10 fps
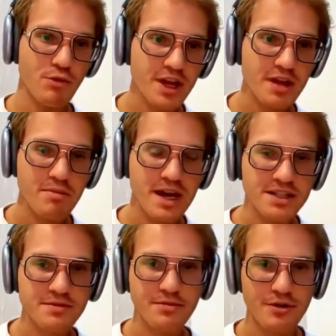working
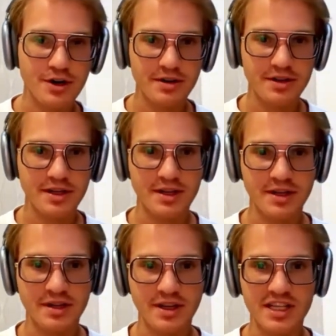best for
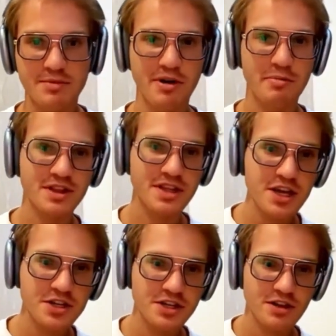the
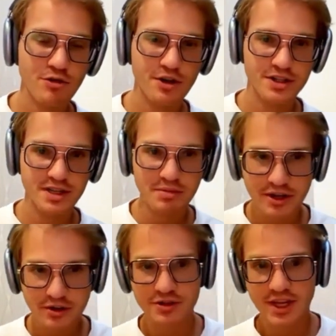experimentation or
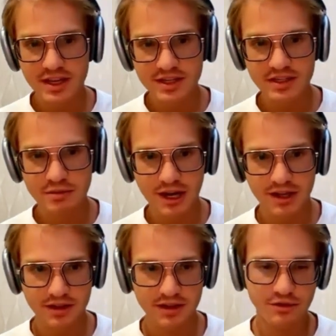simpler use cases
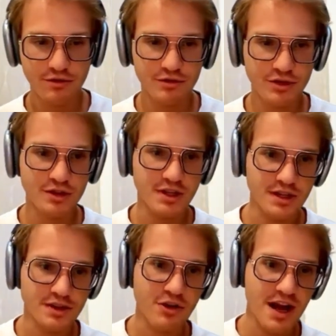when you don't
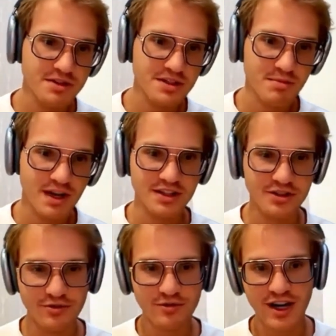need the graphs, but
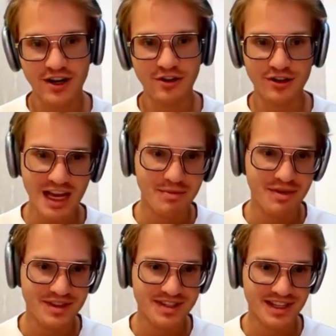you are not
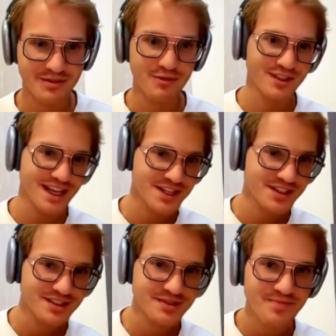happy with the default
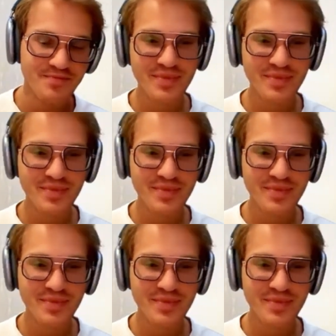agent.